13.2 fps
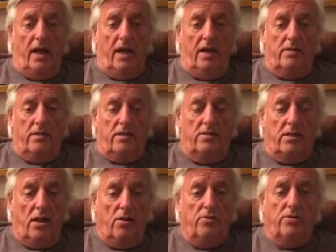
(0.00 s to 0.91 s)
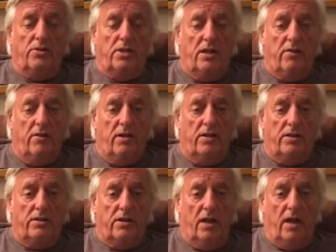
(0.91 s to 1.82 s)
is there's no
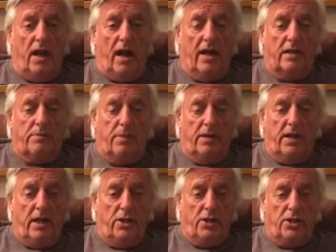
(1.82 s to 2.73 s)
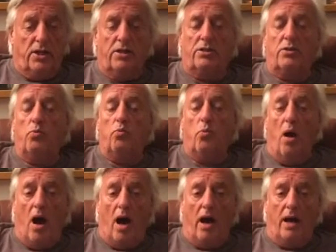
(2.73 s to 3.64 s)
serious explanation as to
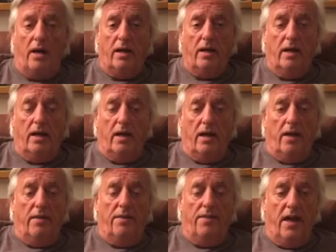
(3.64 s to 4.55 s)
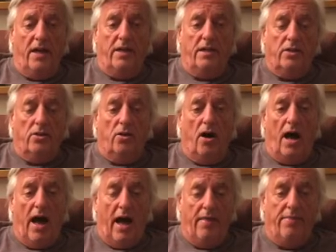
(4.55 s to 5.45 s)
why they did not
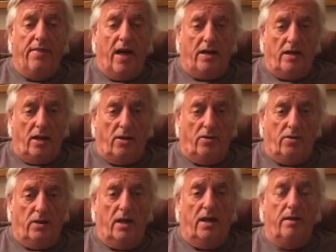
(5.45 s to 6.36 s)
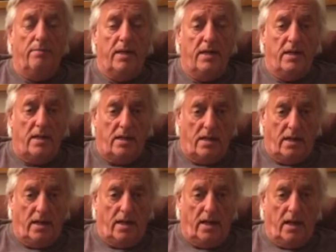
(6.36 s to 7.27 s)
hand that note
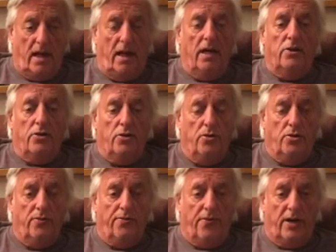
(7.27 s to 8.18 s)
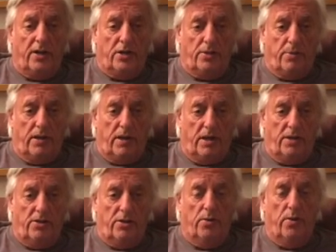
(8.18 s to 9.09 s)
immediately to the French
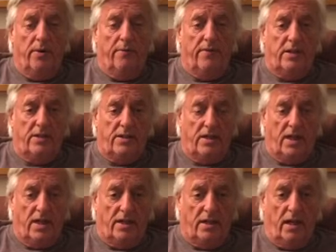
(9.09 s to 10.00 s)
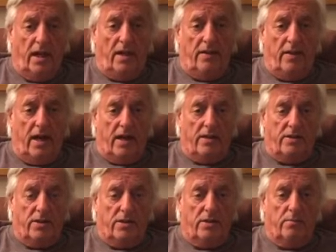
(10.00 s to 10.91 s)
police who were investigating the
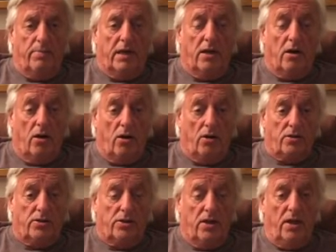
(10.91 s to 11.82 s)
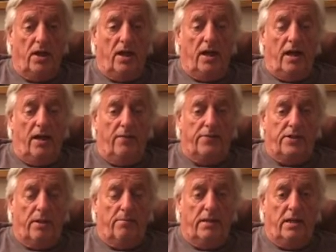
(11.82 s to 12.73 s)
accident because if
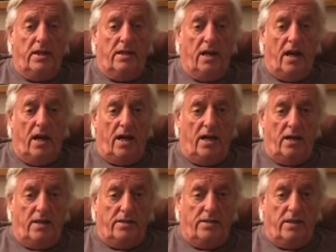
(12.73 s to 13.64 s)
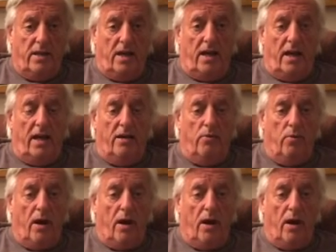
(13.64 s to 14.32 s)
somebody dies in a